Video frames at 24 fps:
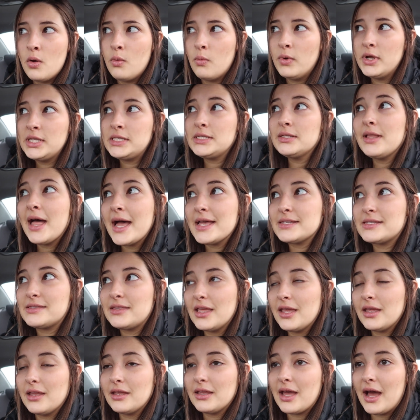What's the last
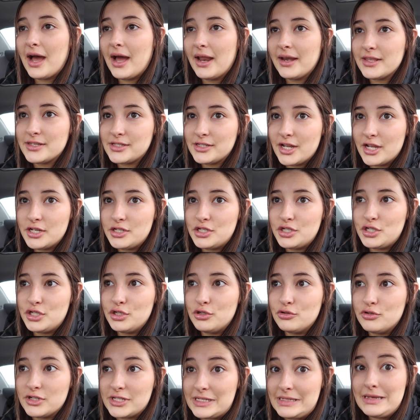thing God has nudged
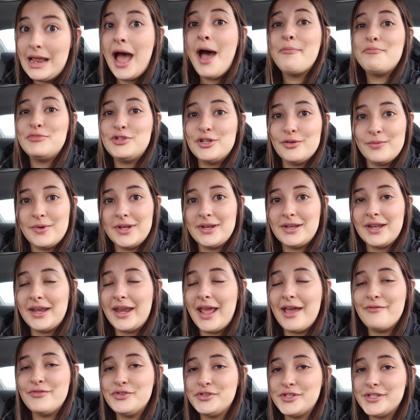you to stop doing? And
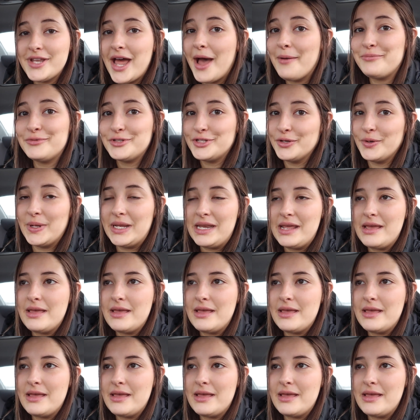have you stopped doing